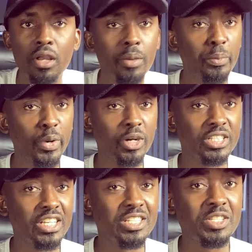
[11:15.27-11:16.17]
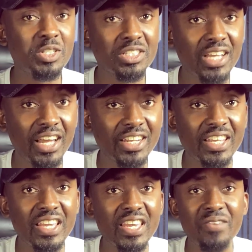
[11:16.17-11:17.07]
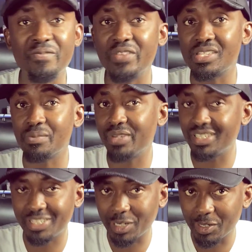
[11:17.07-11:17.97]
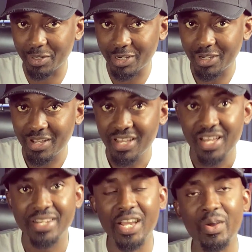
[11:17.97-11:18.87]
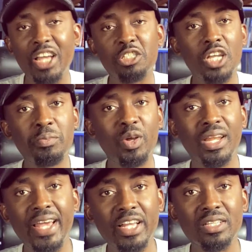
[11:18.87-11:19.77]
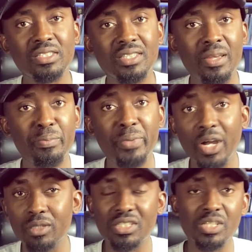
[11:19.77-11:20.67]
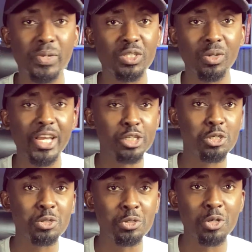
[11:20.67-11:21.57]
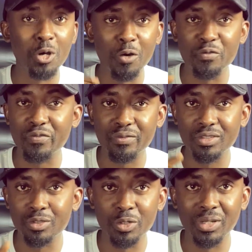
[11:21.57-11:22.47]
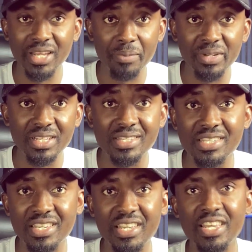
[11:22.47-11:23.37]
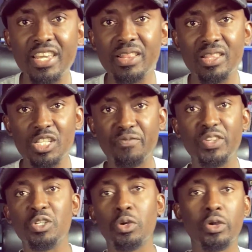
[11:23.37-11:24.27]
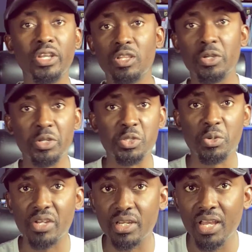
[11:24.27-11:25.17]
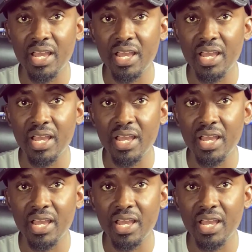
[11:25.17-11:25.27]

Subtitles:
but it is not an invisibility clock. Now, I shed more light about this particular issue of liability in this video currently on your screen.